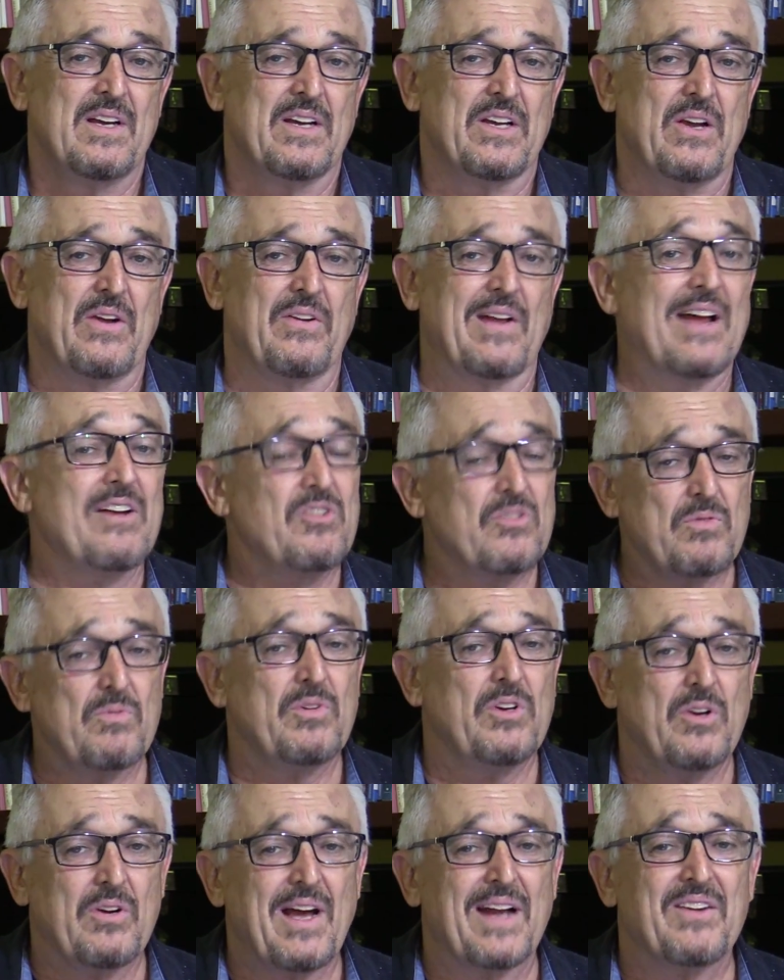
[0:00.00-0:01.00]
You, that's,
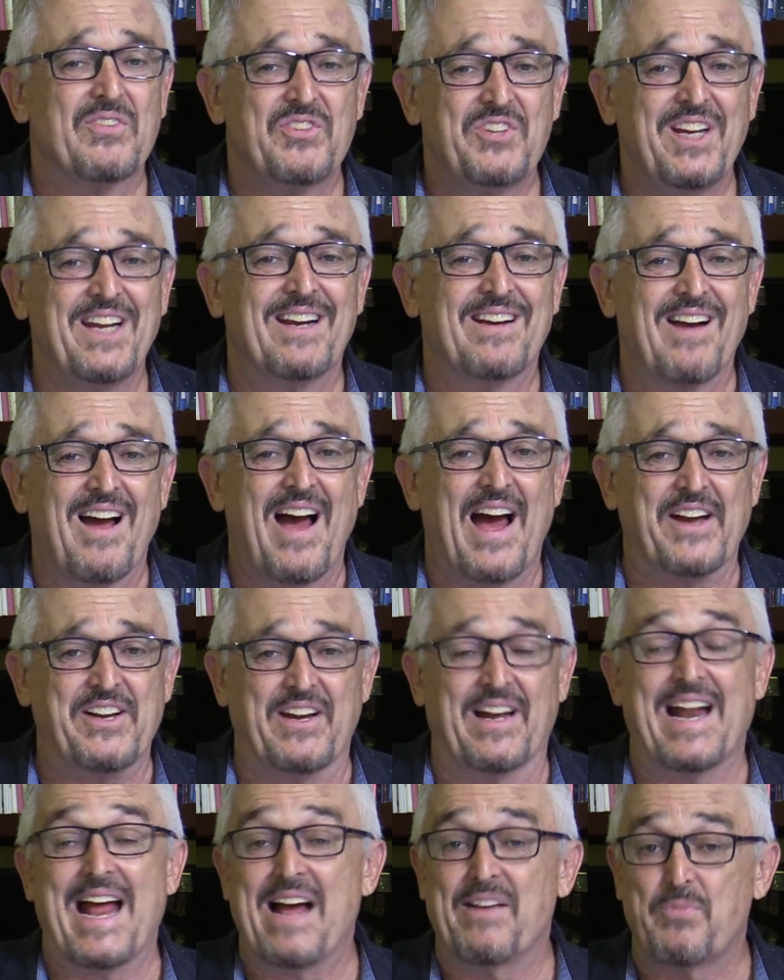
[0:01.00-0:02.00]
you got to seek God. You
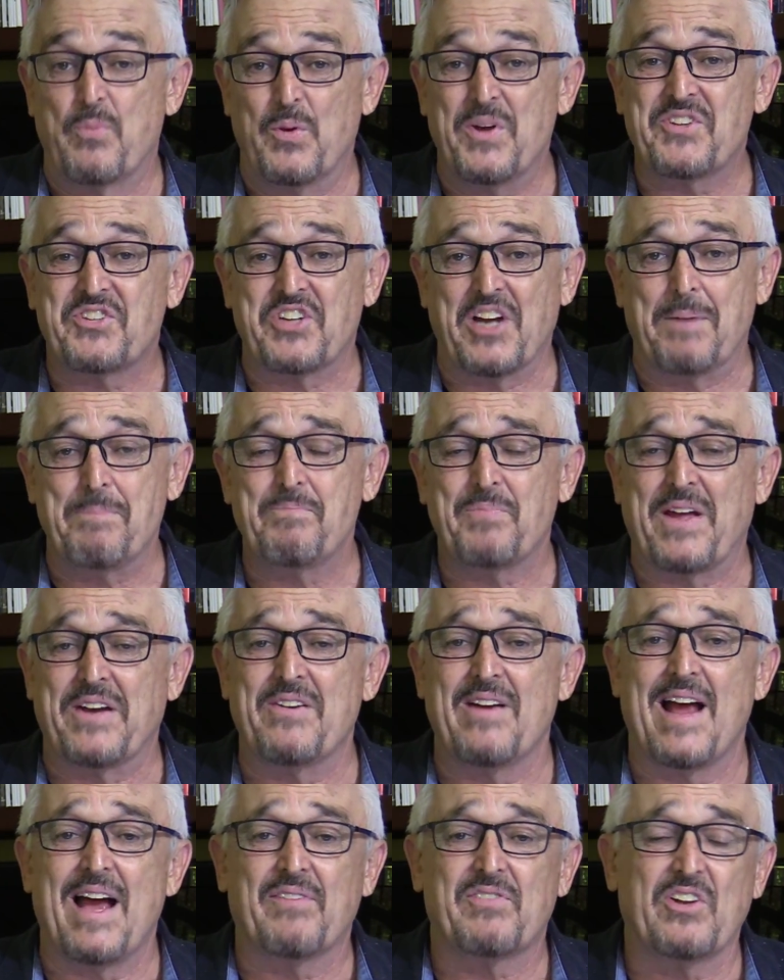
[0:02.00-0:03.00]
got to have wisdom and
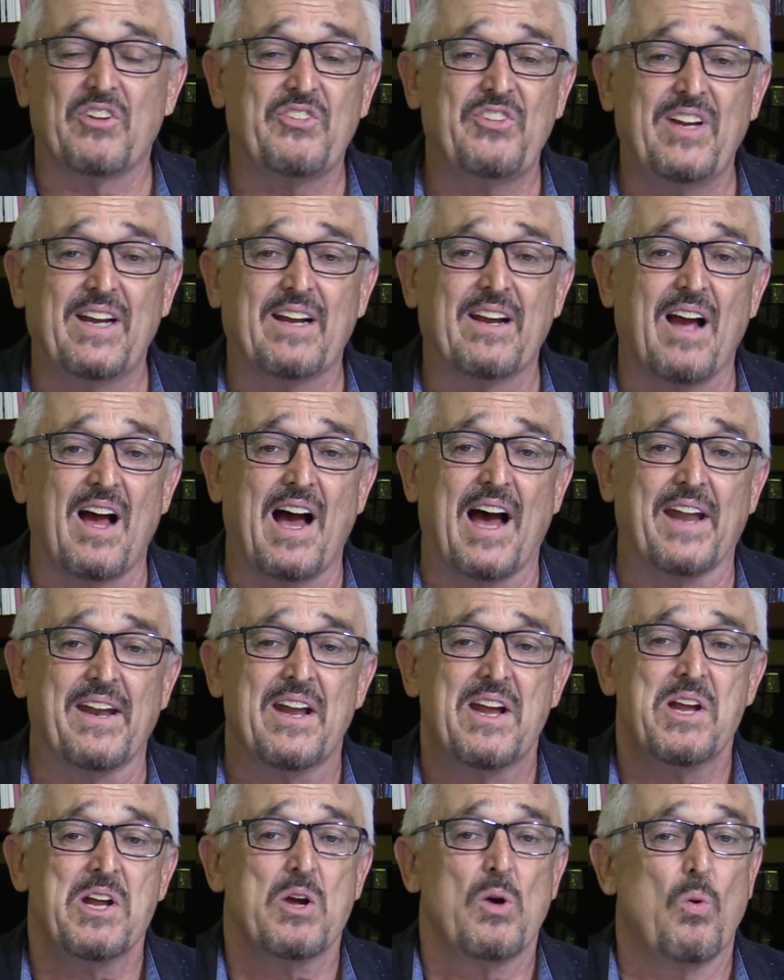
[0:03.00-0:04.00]
you have to seek
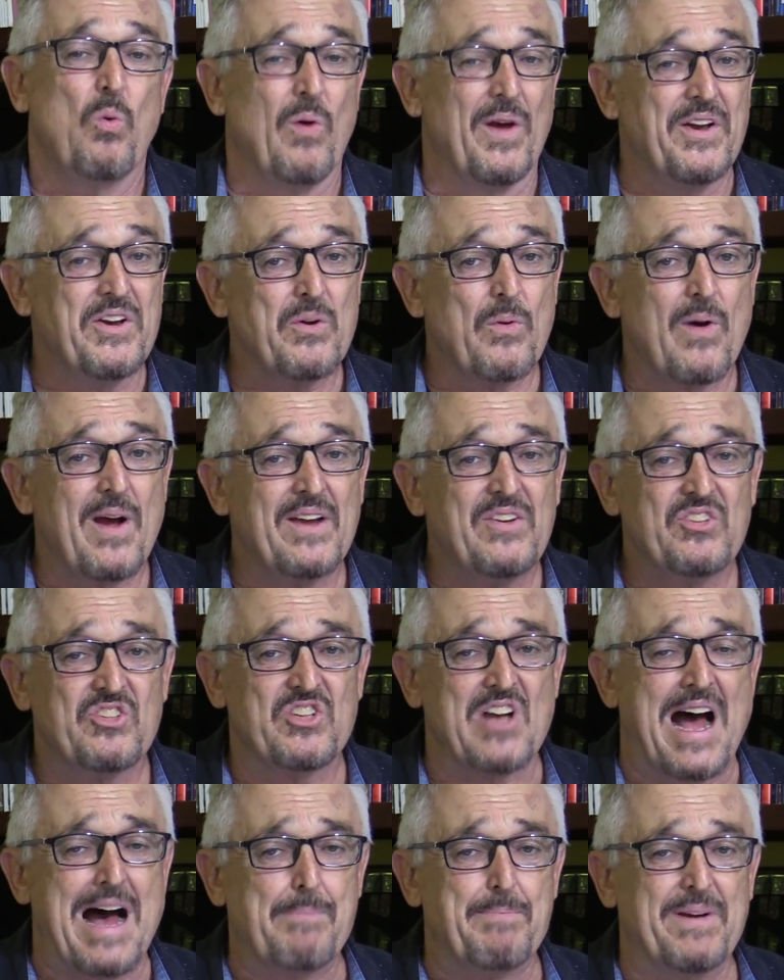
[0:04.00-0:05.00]
God. When do I
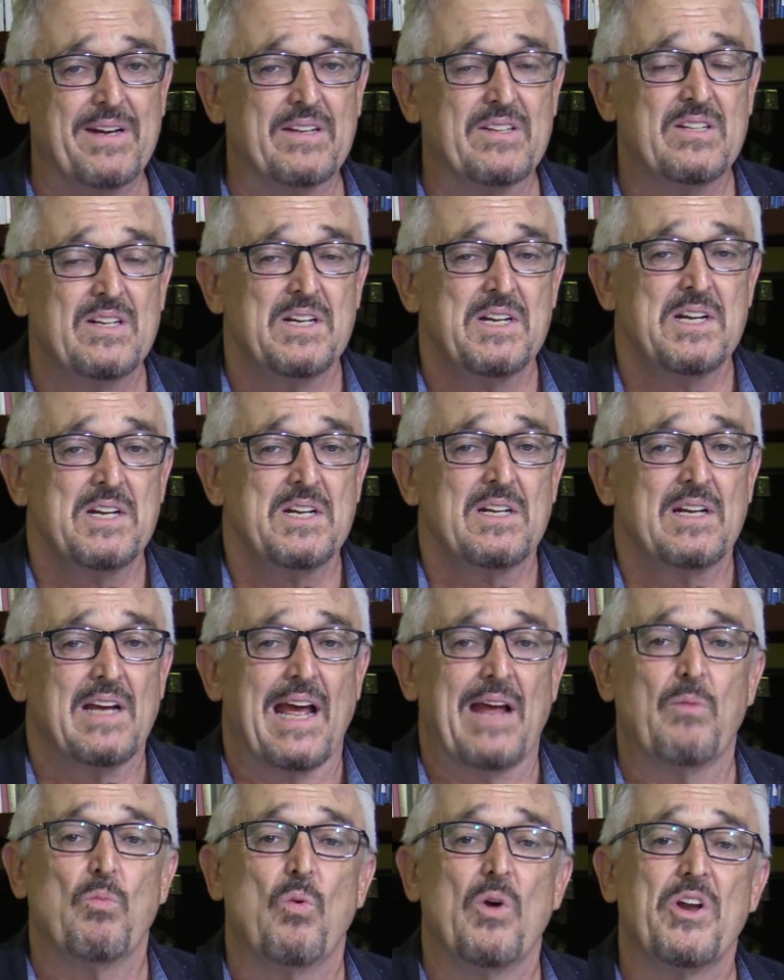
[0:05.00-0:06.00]
stop it?
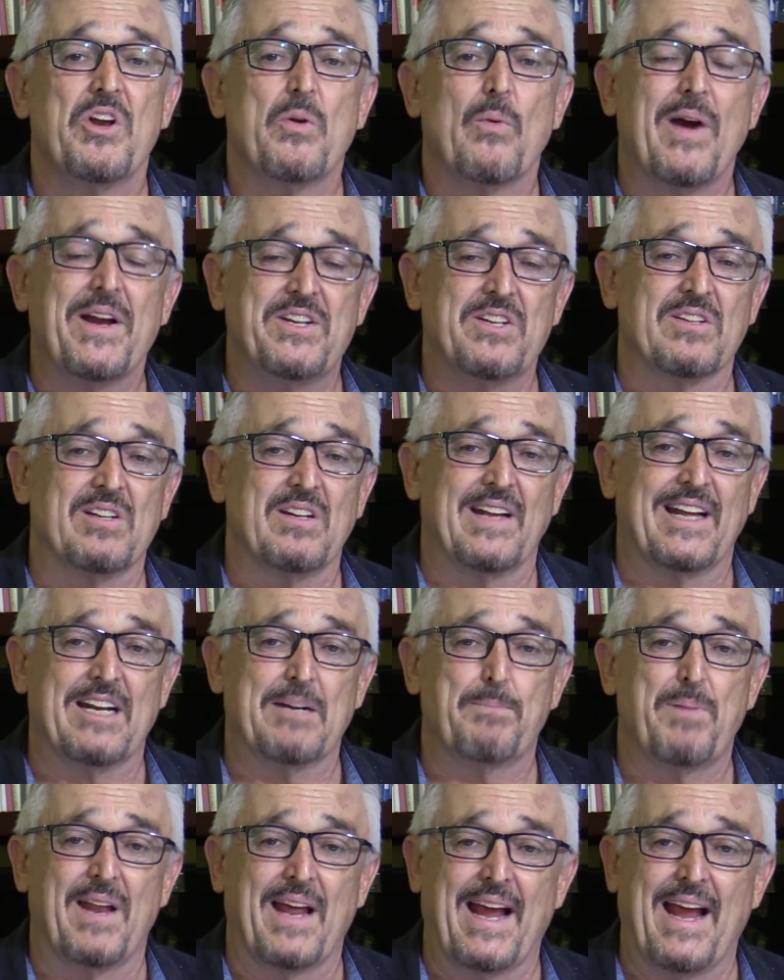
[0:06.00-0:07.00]
And when do I just let
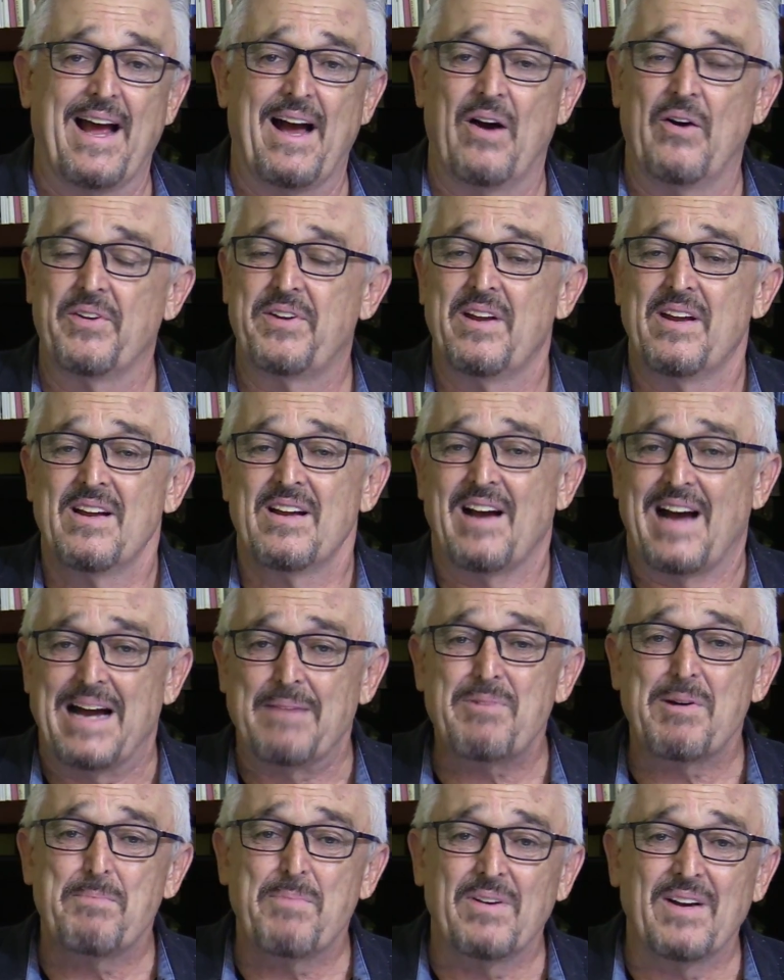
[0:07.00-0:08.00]
it play out?
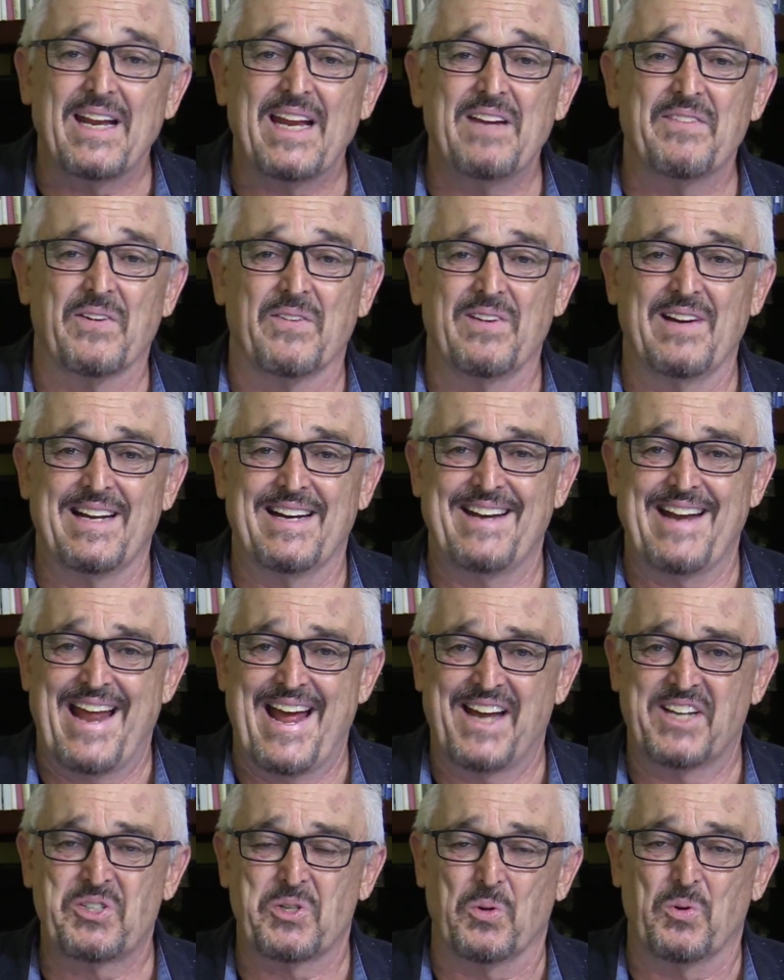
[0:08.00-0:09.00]
I'm a believer in
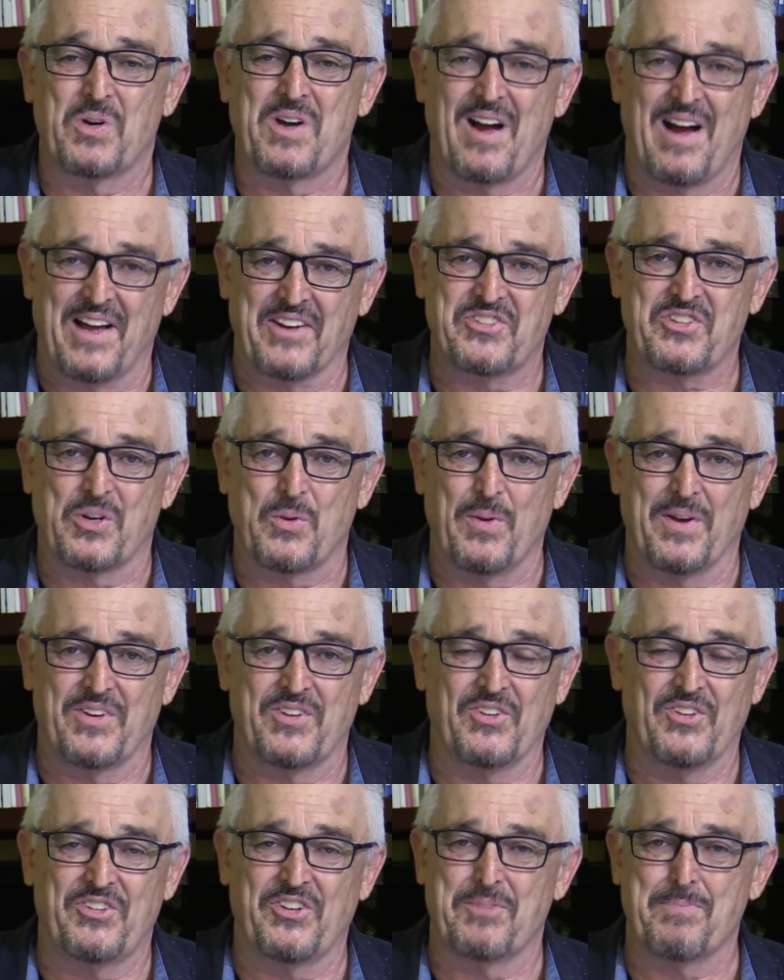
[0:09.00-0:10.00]
natural
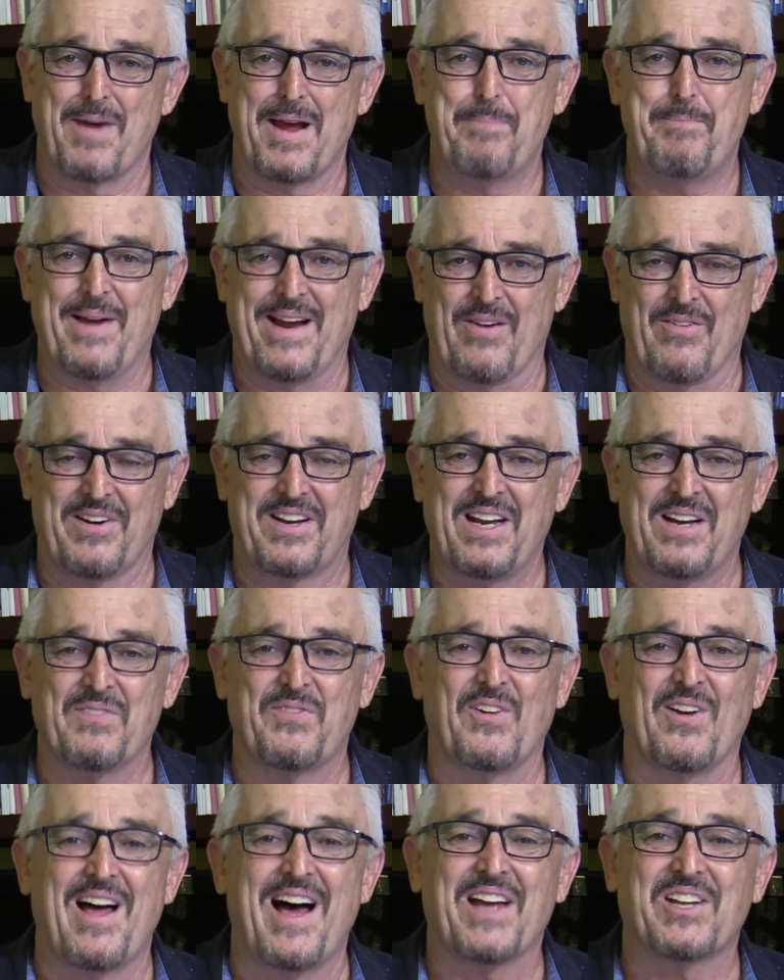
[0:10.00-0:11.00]
consequences. It's my parenting
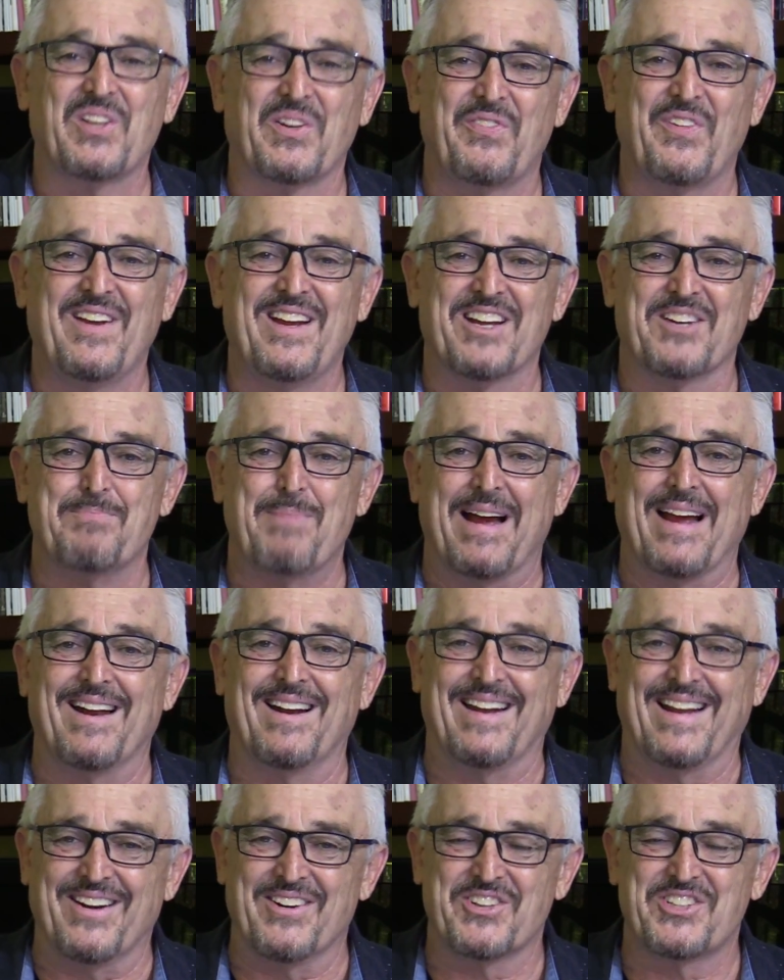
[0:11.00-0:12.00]
philosophy. It's my
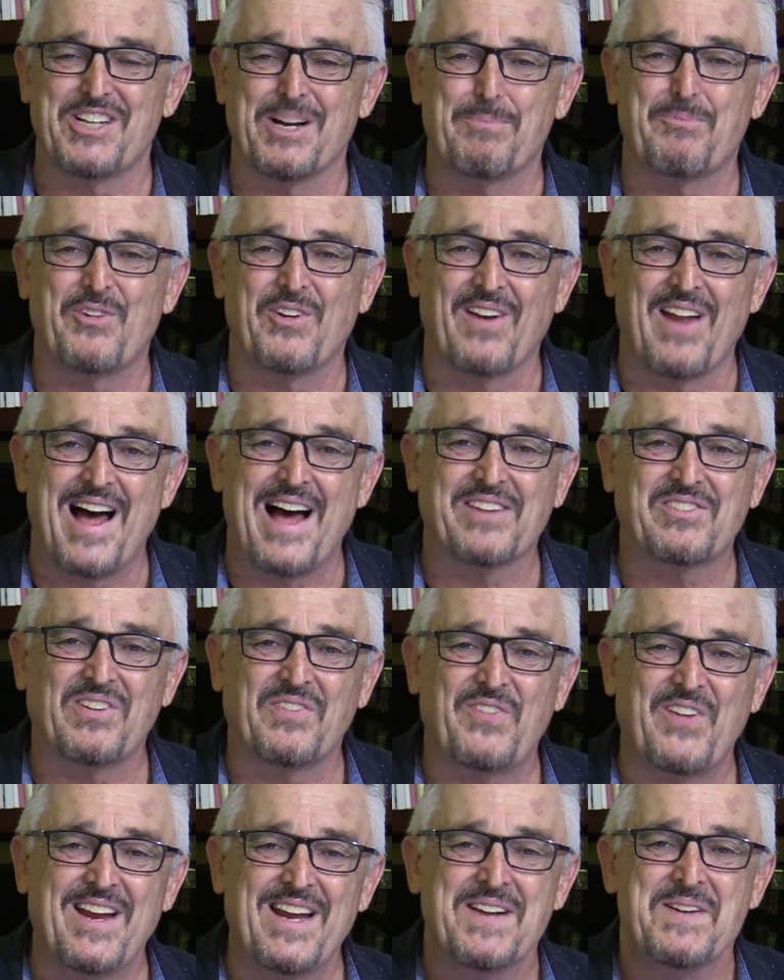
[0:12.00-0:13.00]
leadership
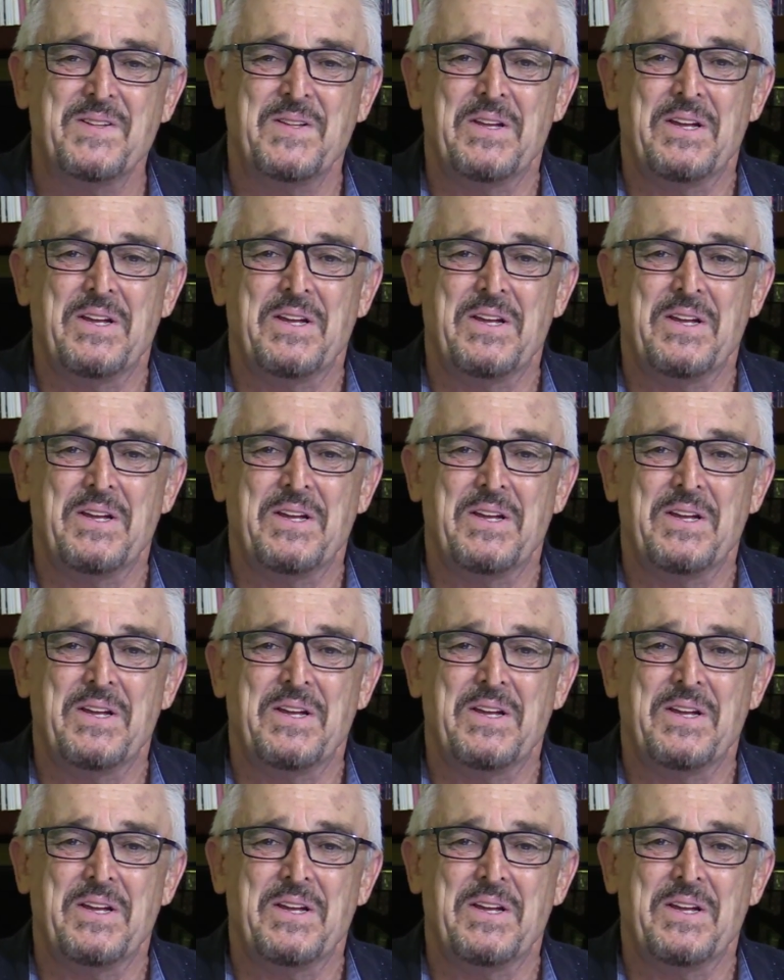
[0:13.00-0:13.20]
philosophy.